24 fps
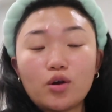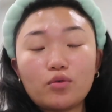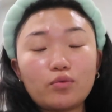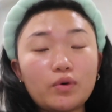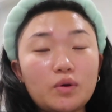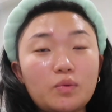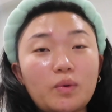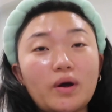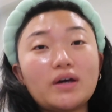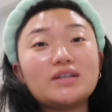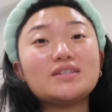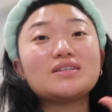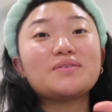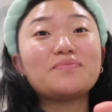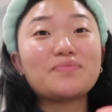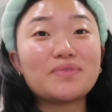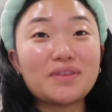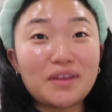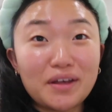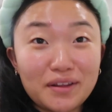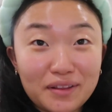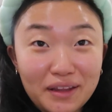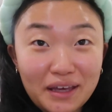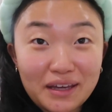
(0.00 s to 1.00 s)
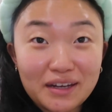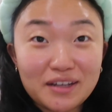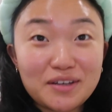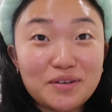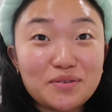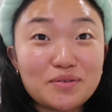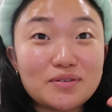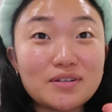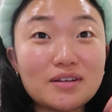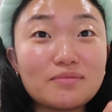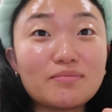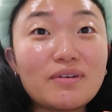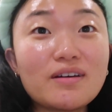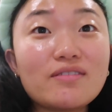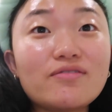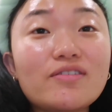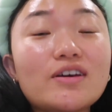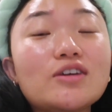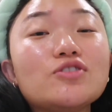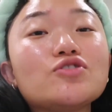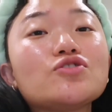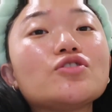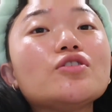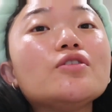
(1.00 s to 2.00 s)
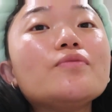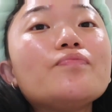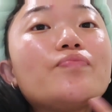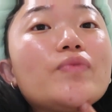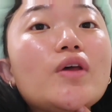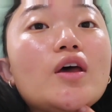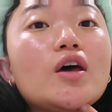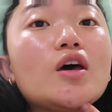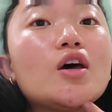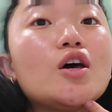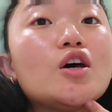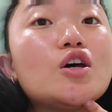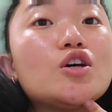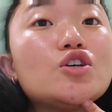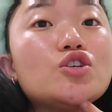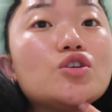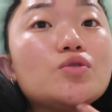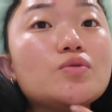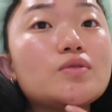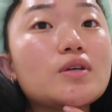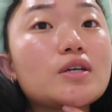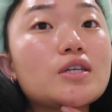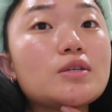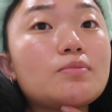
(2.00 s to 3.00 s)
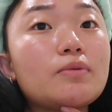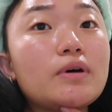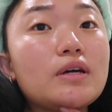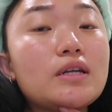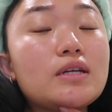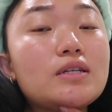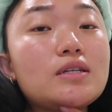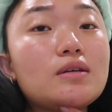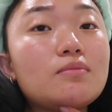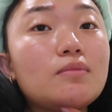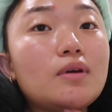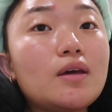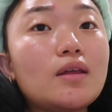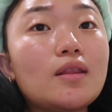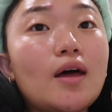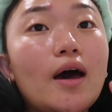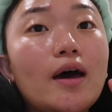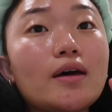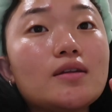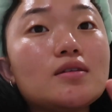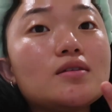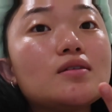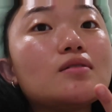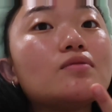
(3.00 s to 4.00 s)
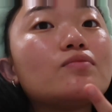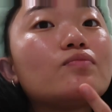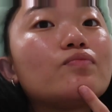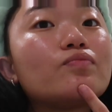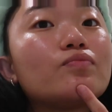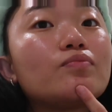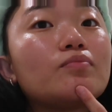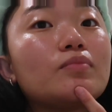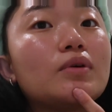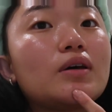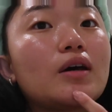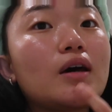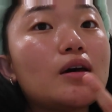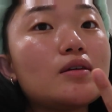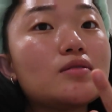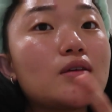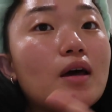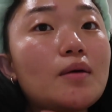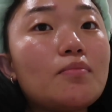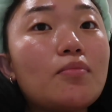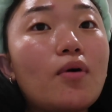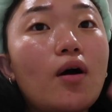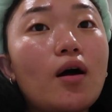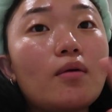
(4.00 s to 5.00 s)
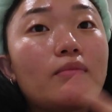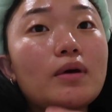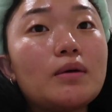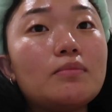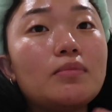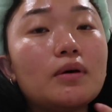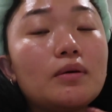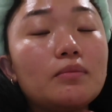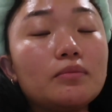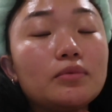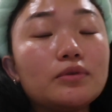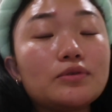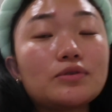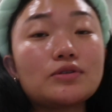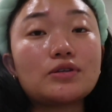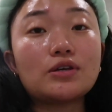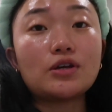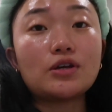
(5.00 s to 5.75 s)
Rewind. The lady who did my facial, she was explaining to me that because I pop my pimples